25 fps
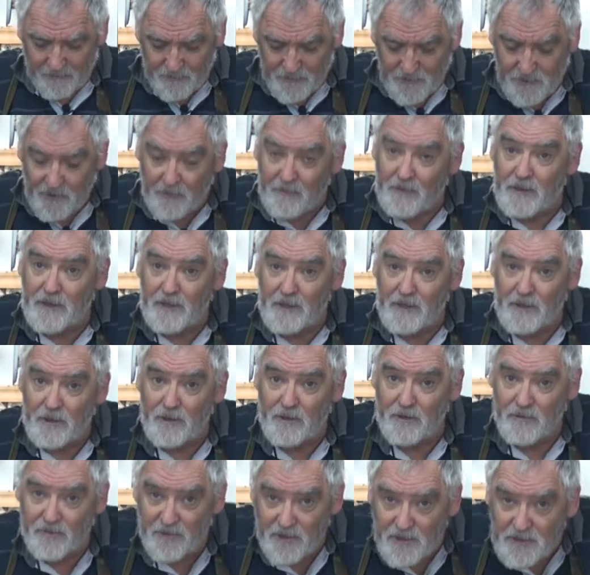So I'm going to
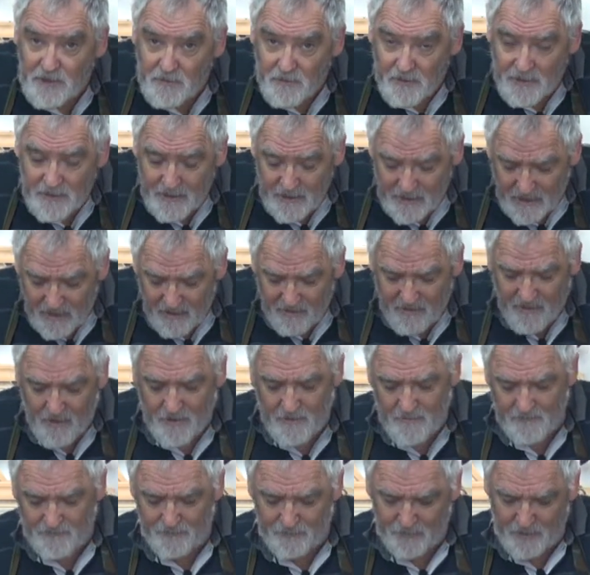glue this one together,
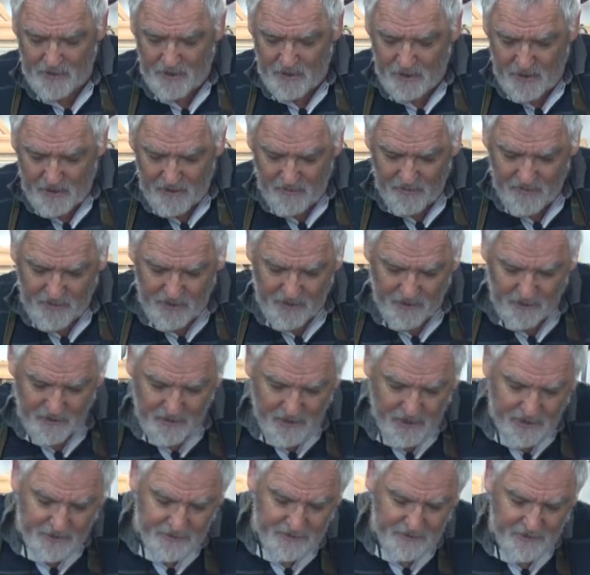and then I'll
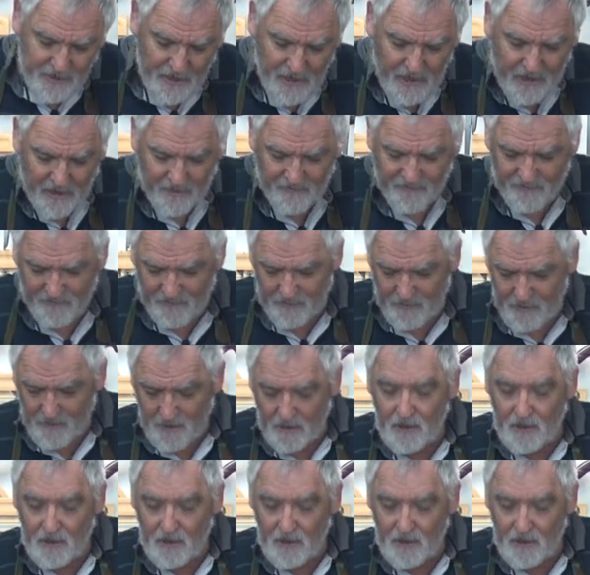cut it in half,